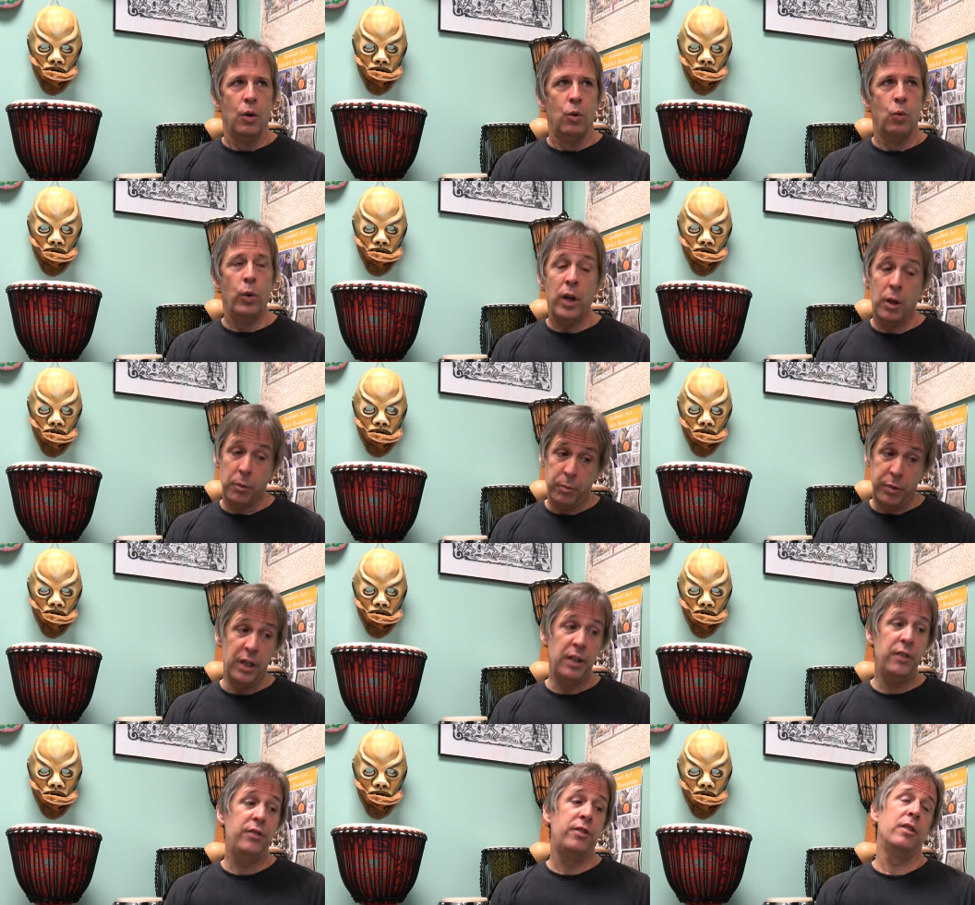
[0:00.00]
Speaker 1: Well,
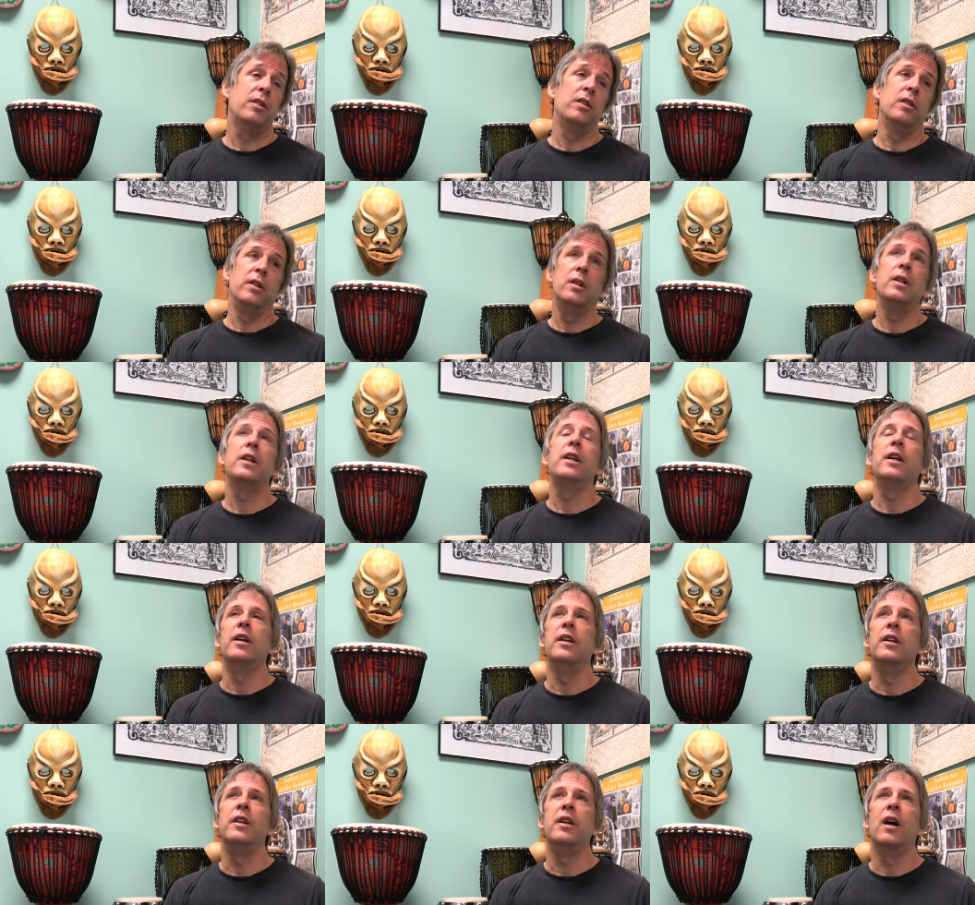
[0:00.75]
basically,
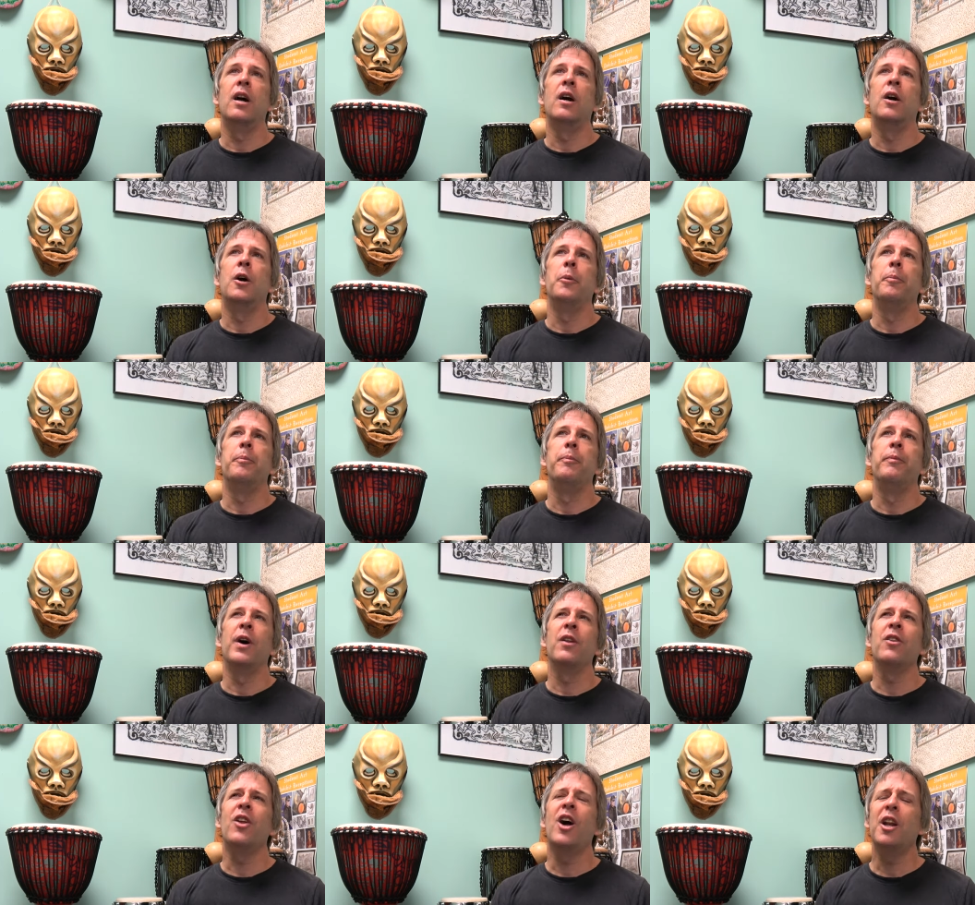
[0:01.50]
again, uh,
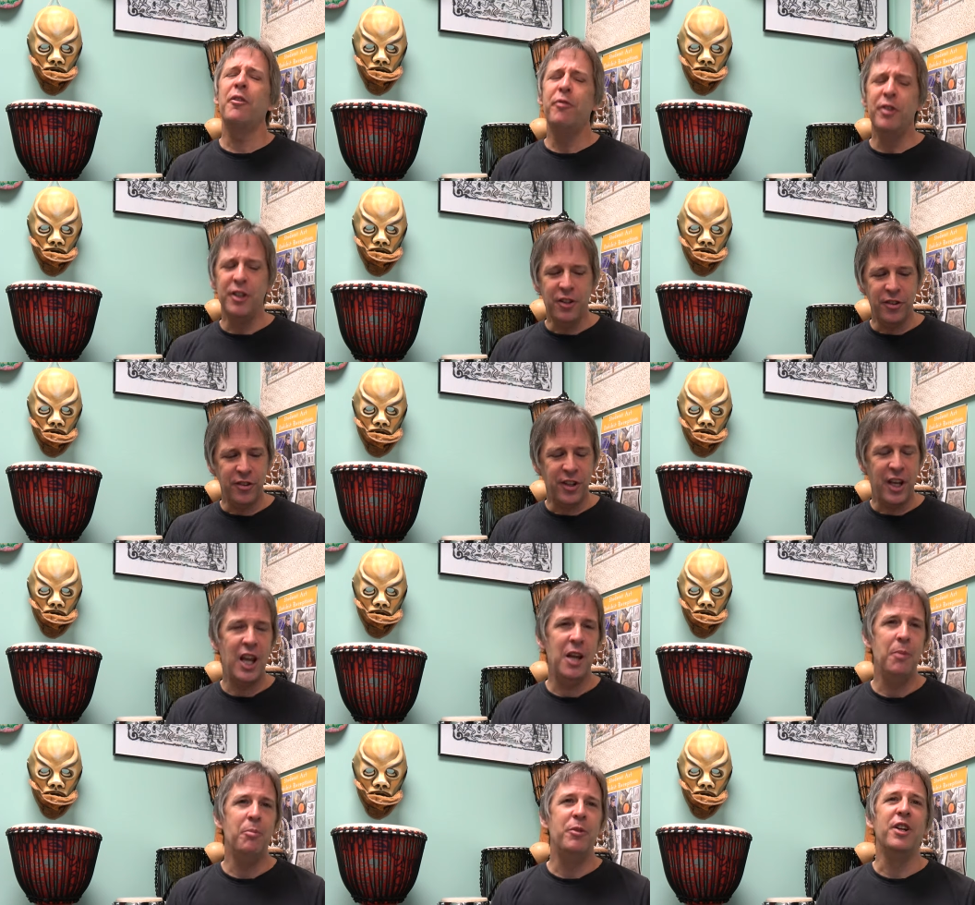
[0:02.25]
a lot of it just
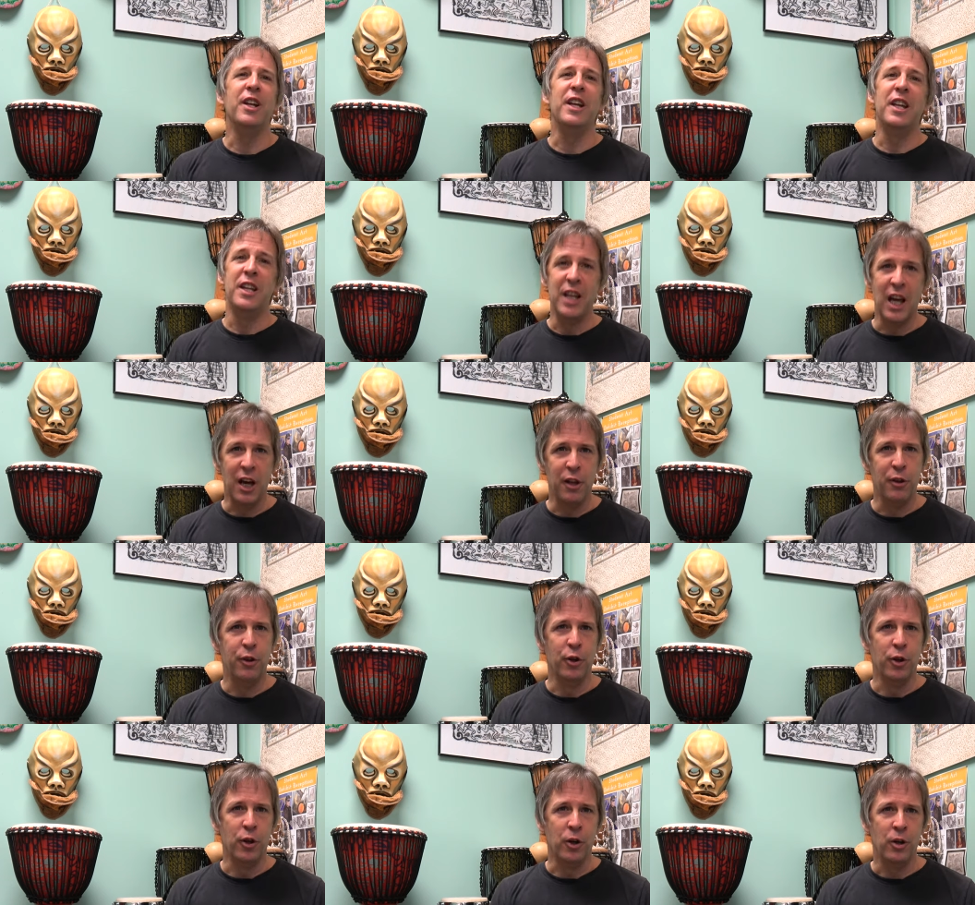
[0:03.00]
came
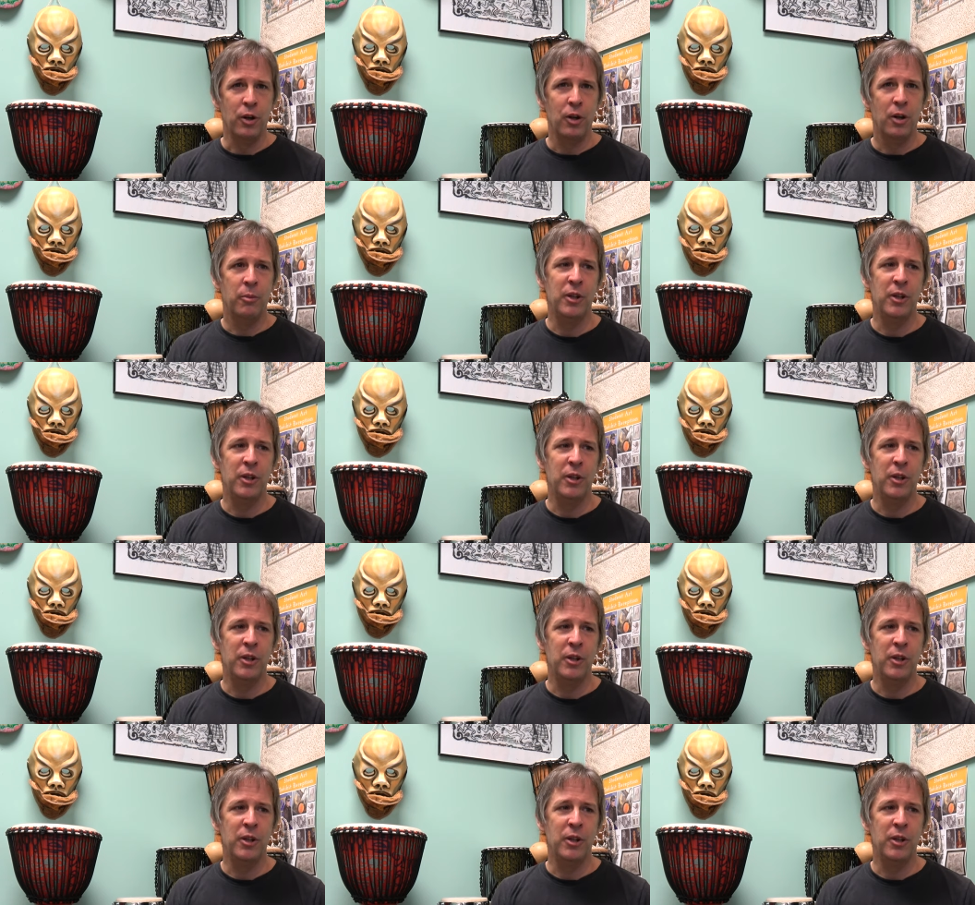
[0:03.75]
together.